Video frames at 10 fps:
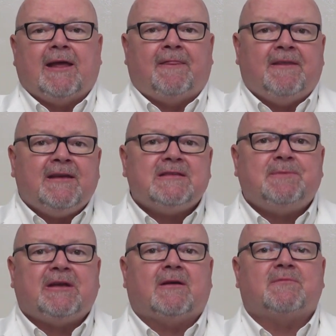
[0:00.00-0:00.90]
and this
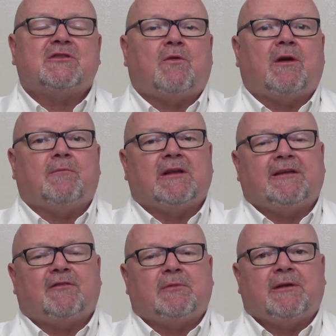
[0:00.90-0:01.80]
becomes so
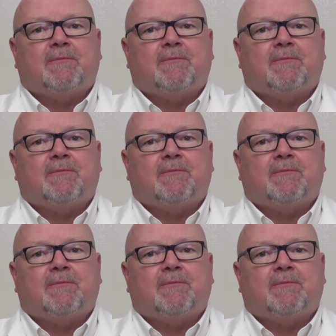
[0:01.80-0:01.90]
unbelievably